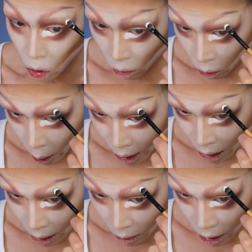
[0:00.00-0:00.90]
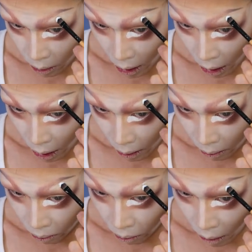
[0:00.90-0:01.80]
to whiten. And then,
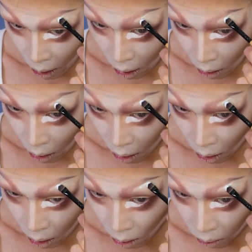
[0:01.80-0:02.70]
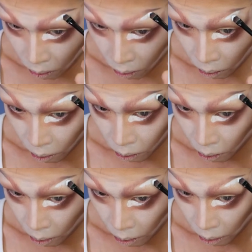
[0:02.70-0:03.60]
same brush.
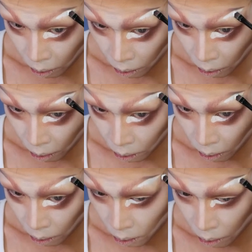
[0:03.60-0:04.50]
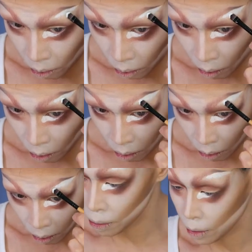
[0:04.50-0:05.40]
We're gonna clean right under the
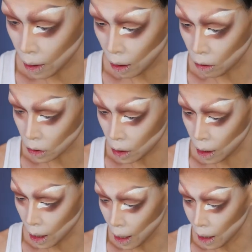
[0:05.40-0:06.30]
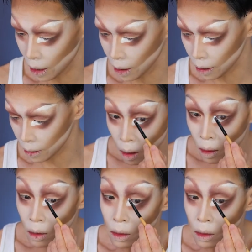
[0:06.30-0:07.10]
brow. And also the eyelid. It makes